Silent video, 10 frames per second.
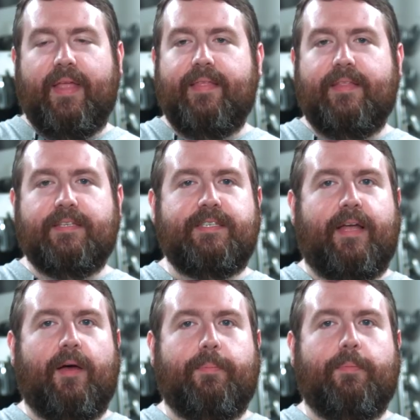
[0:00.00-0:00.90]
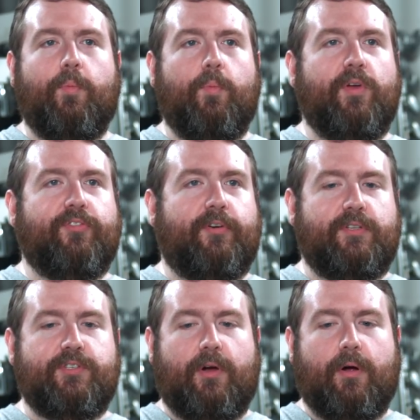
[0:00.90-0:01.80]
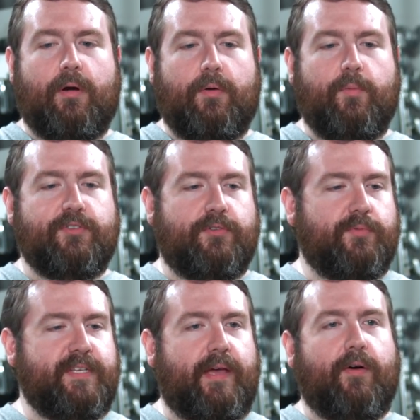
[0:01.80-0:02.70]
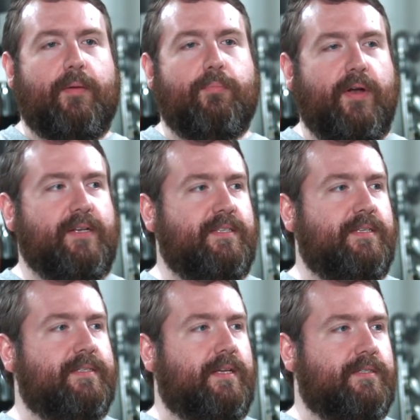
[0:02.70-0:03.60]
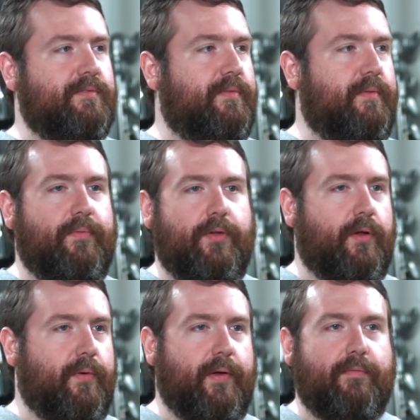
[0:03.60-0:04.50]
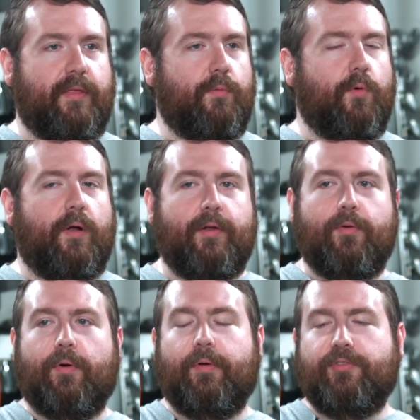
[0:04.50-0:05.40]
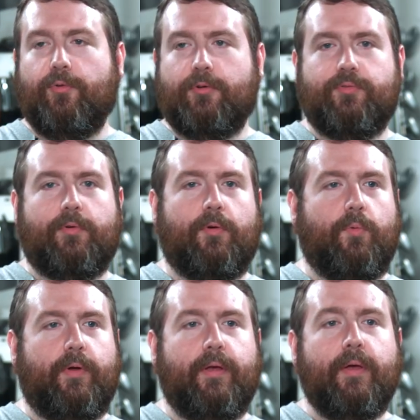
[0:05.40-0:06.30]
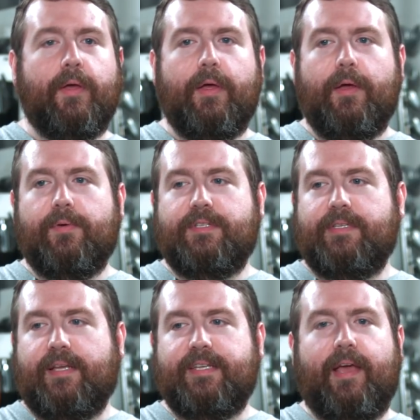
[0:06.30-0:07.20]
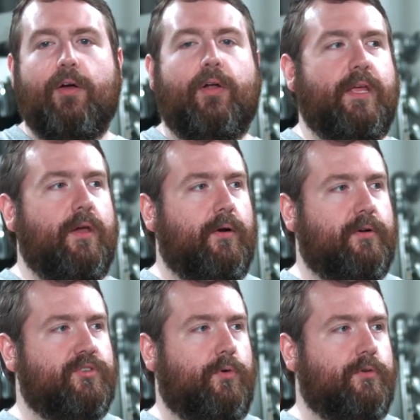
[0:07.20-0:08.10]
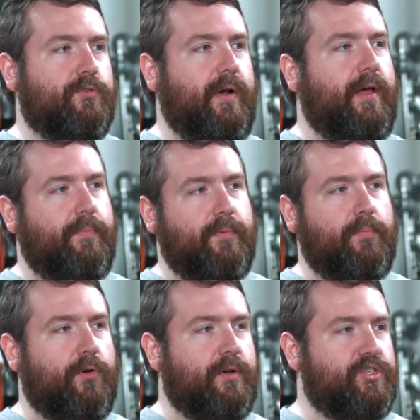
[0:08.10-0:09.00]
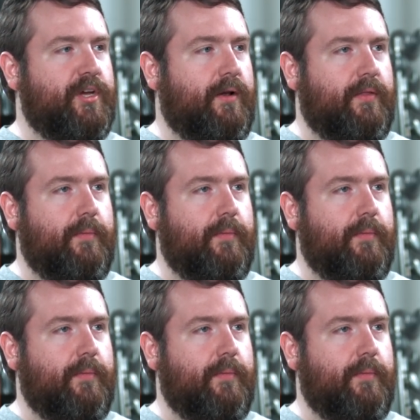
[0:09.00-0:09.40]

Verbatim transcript: in this setup, wizards are wizards would take on apprentices as, you know, however they wanted, or a sorcerer would would say take on a younger sorcerer to help them learn to channel their